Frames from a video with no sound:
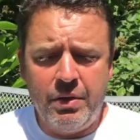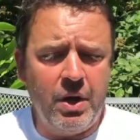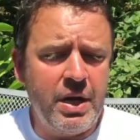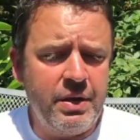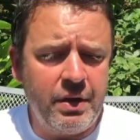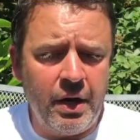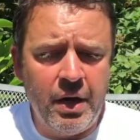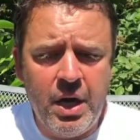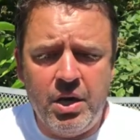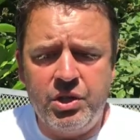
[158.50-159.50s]
that either
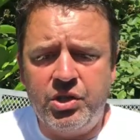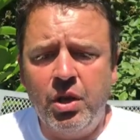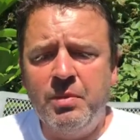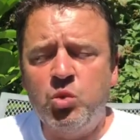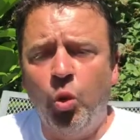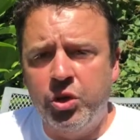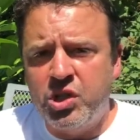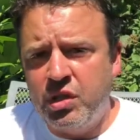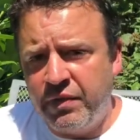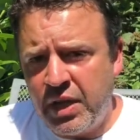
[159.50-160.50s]
determines what
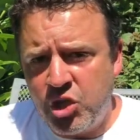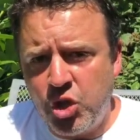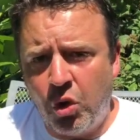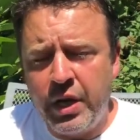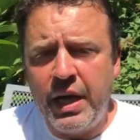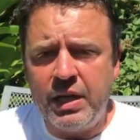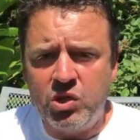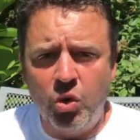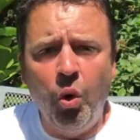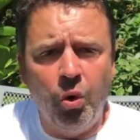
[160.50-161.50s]
a severe shock
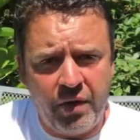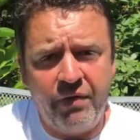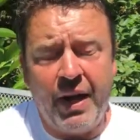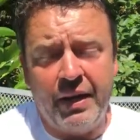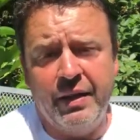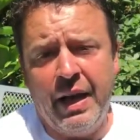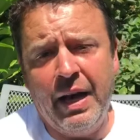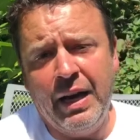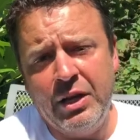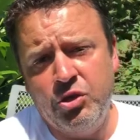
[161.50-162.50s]
is or the fact
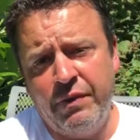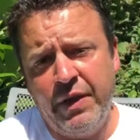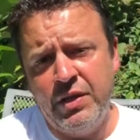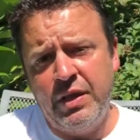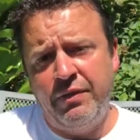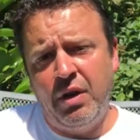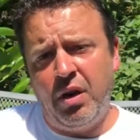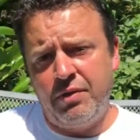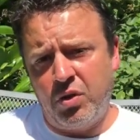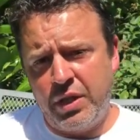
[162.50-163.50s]
that electric fencing for
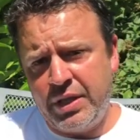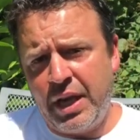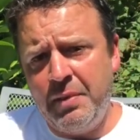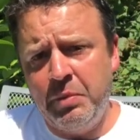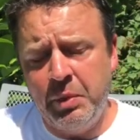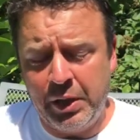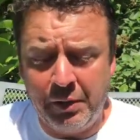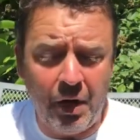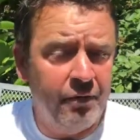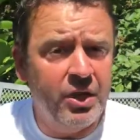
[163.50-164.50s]
livestock is capable
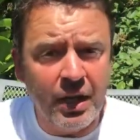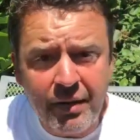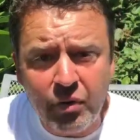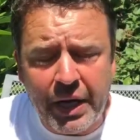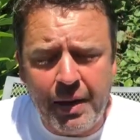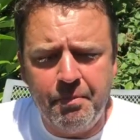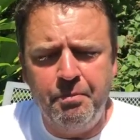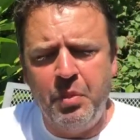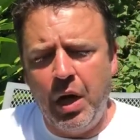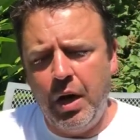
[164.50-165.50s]
of delivering it.
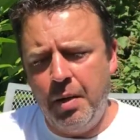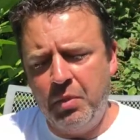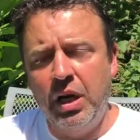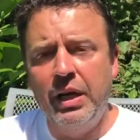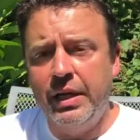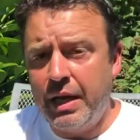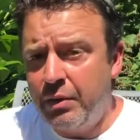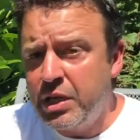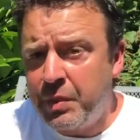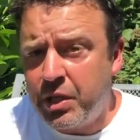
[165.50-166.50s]
But clearly
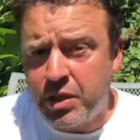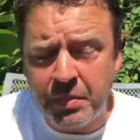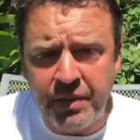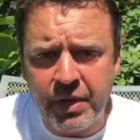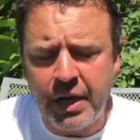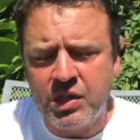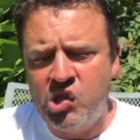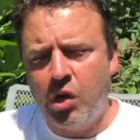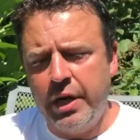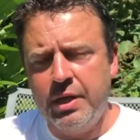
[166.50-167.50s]
there is, because the BVA is
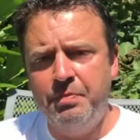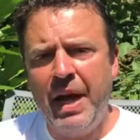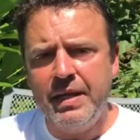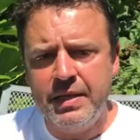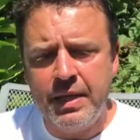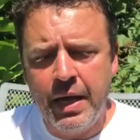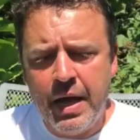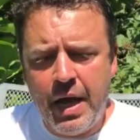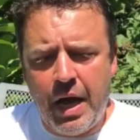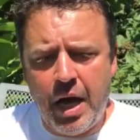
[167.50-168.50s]
science-based
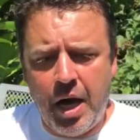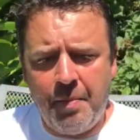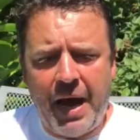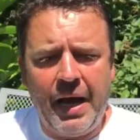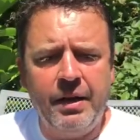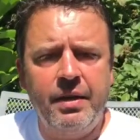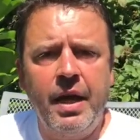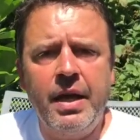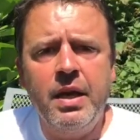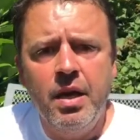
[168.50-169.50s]
and
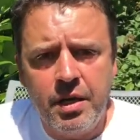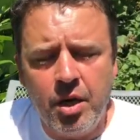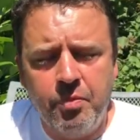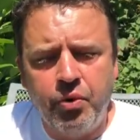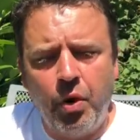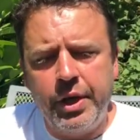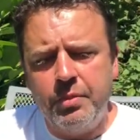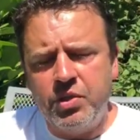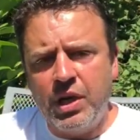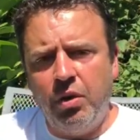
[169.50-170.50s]
they, you know,
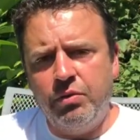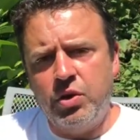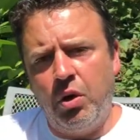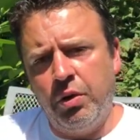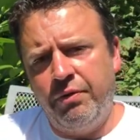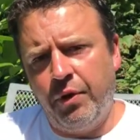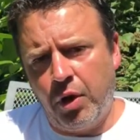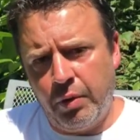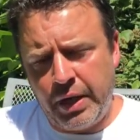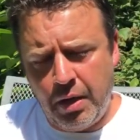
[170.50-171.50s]
pride themselves on
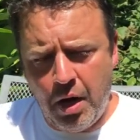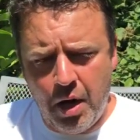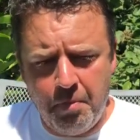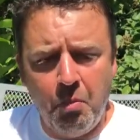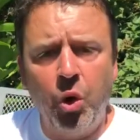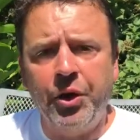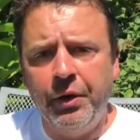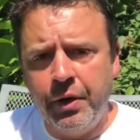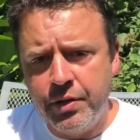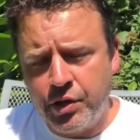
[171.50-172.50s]
following
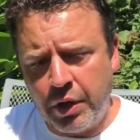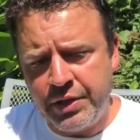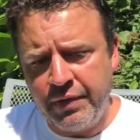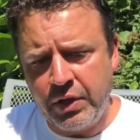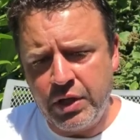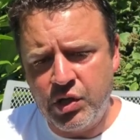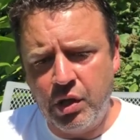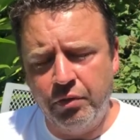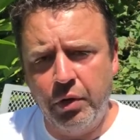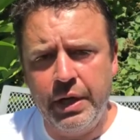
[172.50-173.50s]
modern scientific
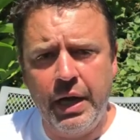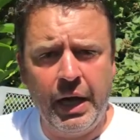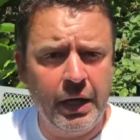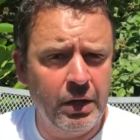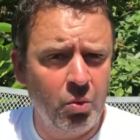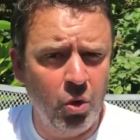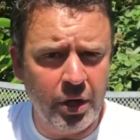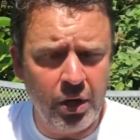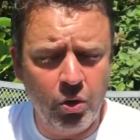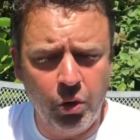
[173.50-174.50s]
discovery and
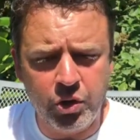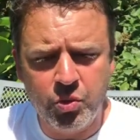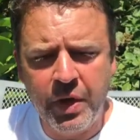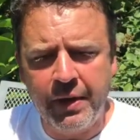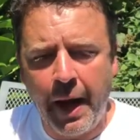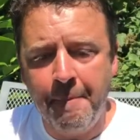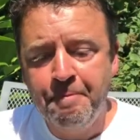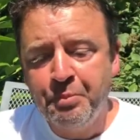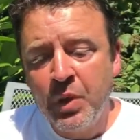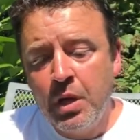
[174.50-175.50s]
work in accordance with that.
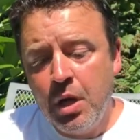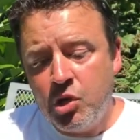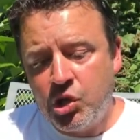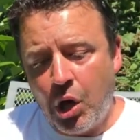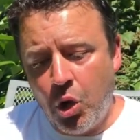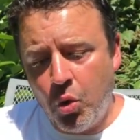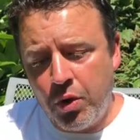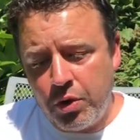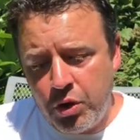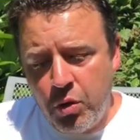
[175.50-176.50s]

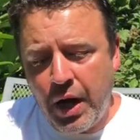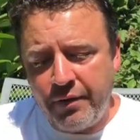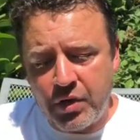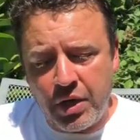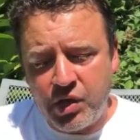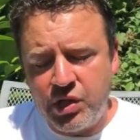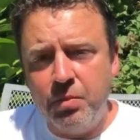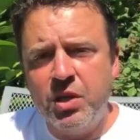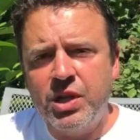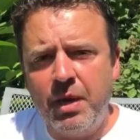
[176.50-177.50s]
So you have a
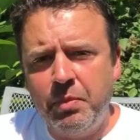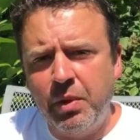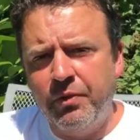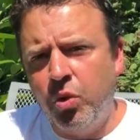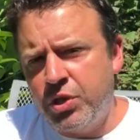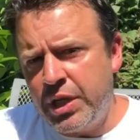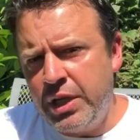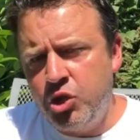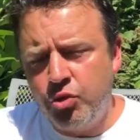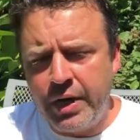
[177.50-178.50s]
system that's capable of causing
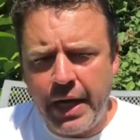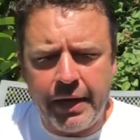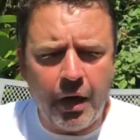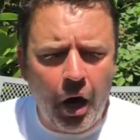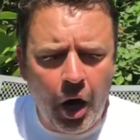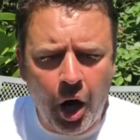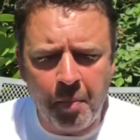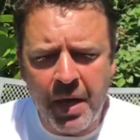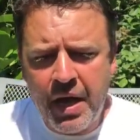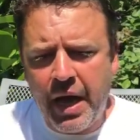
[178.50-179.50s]
injury and
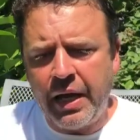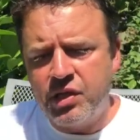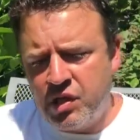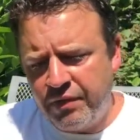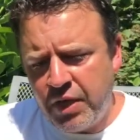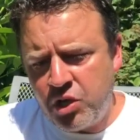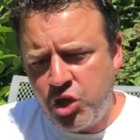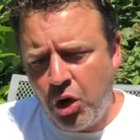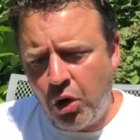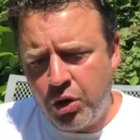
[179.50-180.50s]
harm and severe
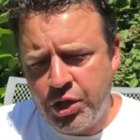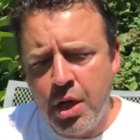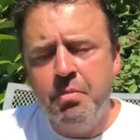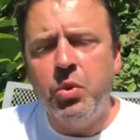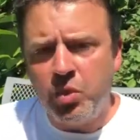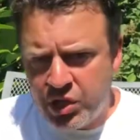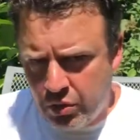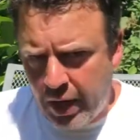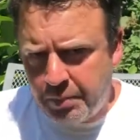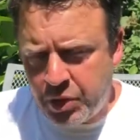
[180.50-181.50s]
shocks, but we're
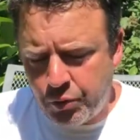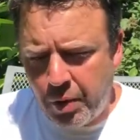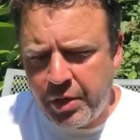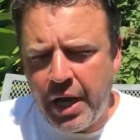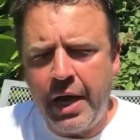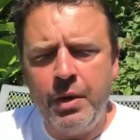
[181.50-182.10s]
still happy to run with it